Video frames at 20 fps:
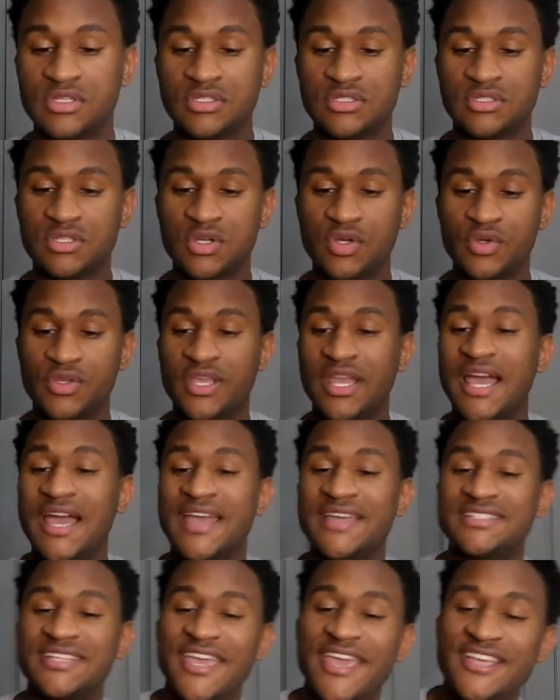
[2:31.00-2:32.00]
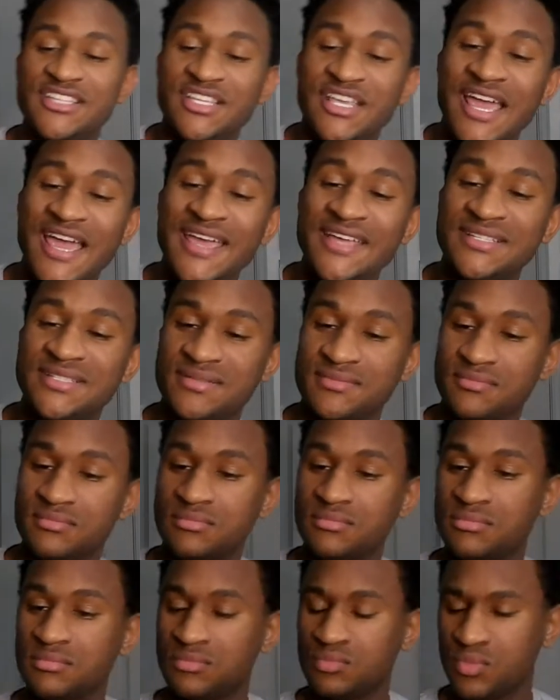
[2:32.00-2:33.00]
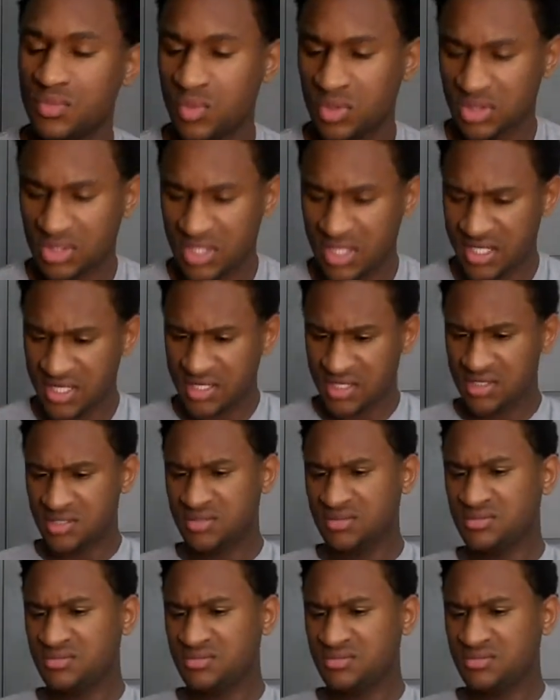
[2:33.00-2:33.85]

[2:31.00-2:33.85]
So, you guys, what the hell?